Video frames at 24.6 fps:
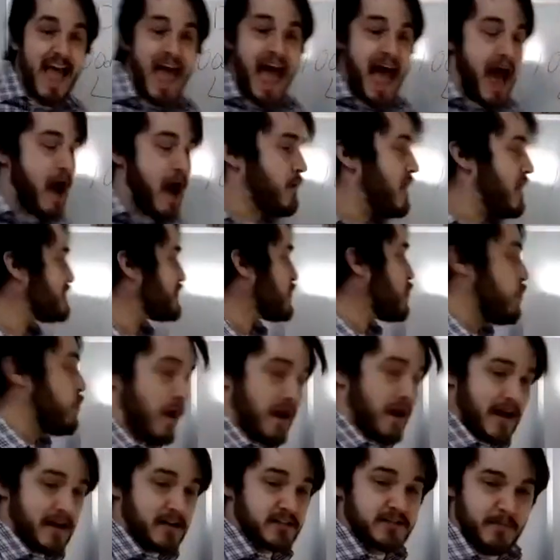However,
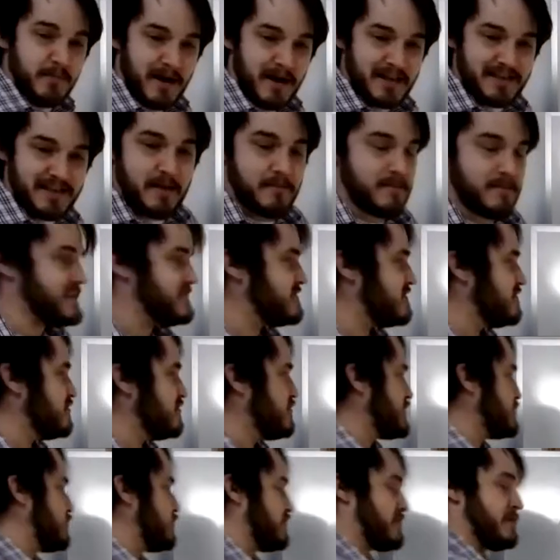what else might they be doing?
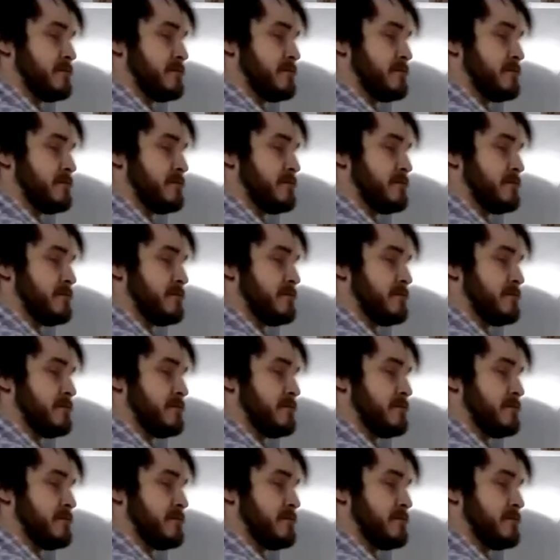Well,